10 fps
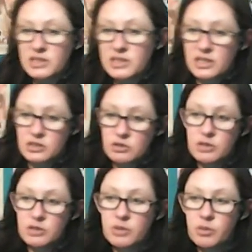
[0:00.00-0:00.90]
history
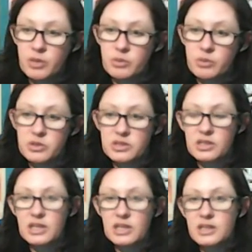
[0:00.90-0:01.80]
with Wade Wilson
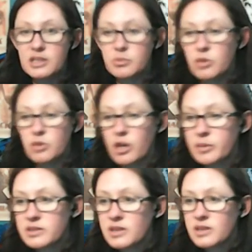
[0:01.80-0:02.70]
in the Deadpool comics.